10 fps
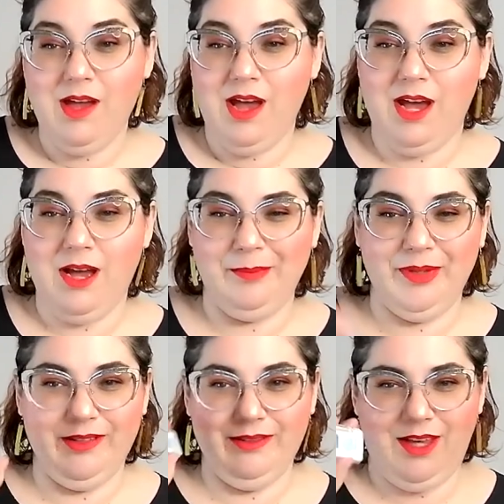Um,
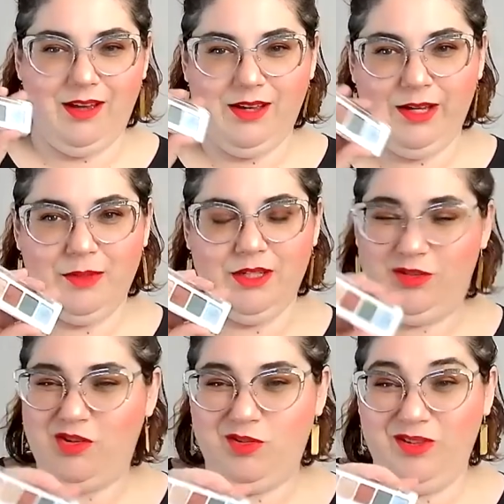but yeah, I'm going to
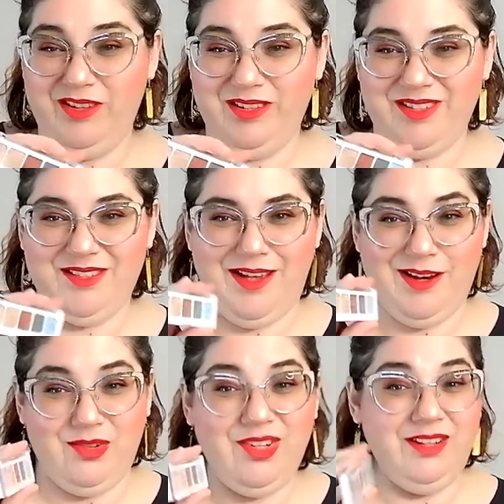destroy this. I
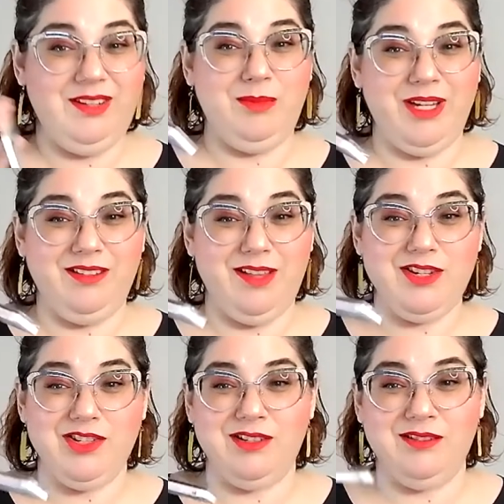don't need it in my
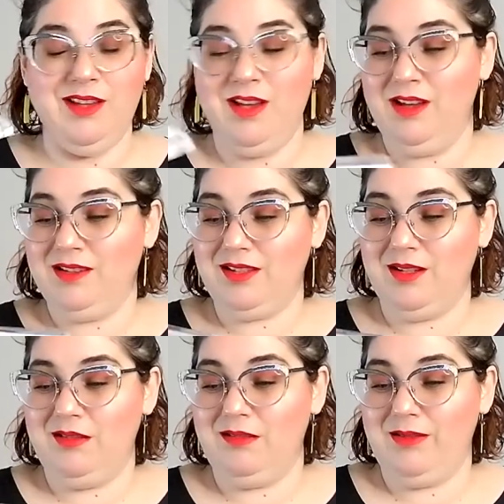collection.
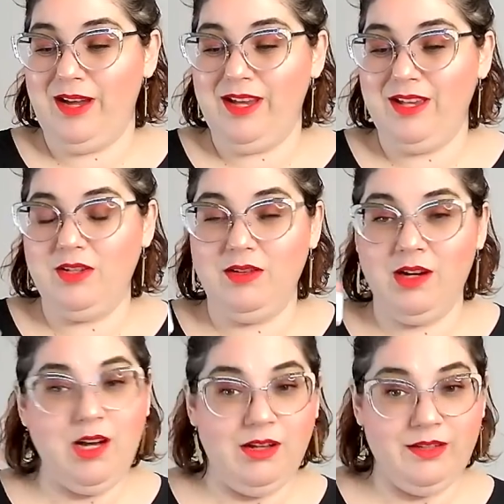So I guess you can
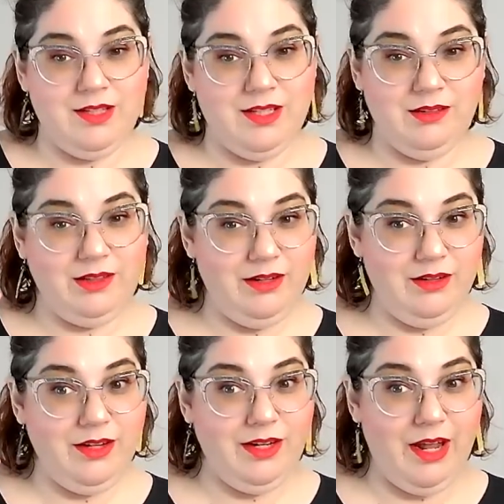call it a declutter
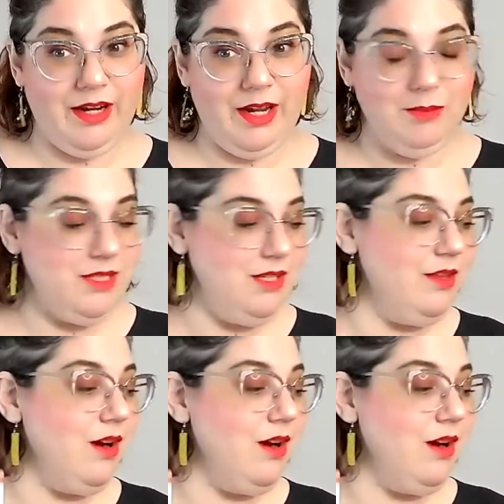and then an empty. There